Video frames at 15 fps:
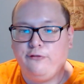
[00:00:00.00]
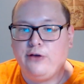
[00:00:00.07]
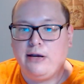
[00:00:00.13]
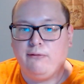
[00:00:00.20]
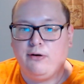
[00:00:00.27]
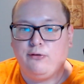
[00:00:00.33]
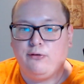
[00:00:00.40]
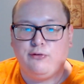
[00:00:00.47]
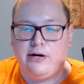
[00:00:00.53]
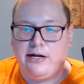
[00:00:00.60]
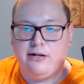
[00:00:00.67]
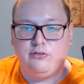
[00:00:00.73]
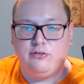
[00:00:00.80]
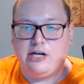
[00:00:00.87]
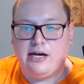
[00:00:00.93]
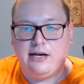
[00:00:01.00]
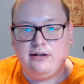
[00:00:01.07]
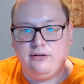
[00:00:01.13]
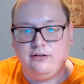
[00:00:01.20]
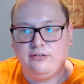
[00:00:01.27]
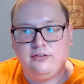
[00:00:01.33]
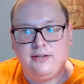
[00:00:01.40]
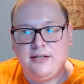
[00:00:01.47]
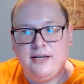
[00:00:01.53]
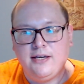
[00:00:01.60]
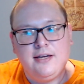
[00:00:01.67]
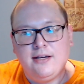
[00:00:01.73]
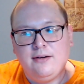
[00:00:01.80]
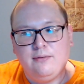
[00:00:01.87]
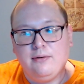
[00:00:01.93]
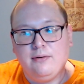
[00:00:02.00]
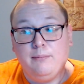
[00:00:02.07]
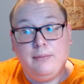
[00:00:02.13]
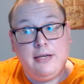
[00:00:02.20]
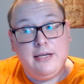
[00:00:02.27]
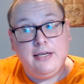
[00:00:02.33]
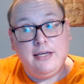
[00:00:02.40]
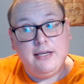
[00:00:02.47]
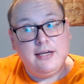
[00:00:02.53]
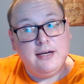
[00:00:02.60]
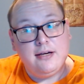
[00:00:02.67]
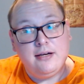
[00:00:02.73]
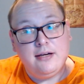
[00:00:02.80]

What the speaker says: favorite franchise would be